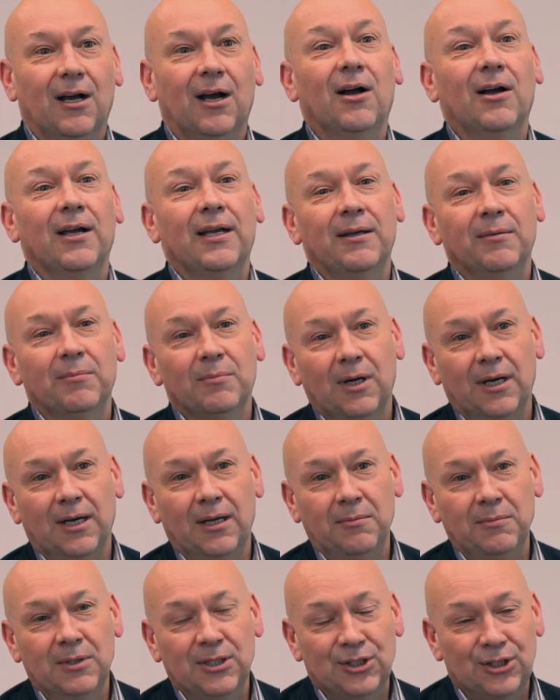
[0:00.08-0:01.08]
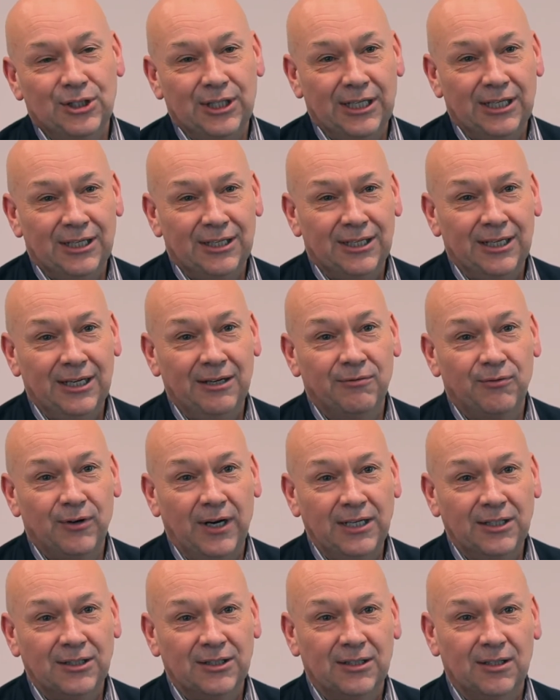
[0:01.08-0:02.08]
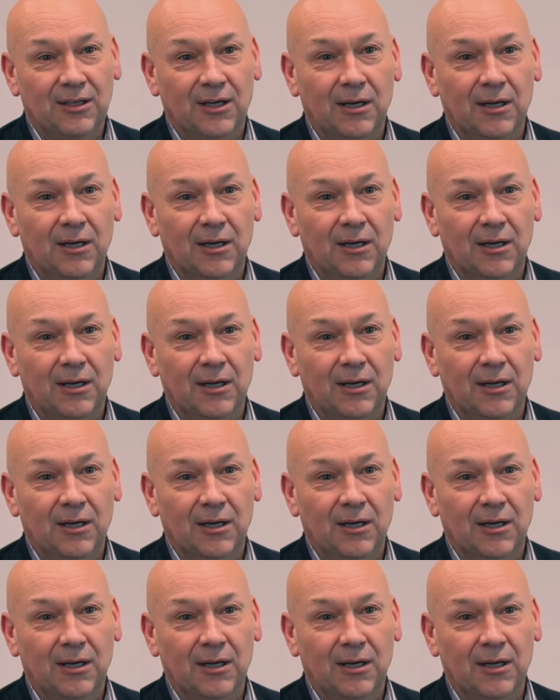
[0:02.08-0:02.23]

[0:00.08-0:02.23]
Hi, my name is Ian Franks.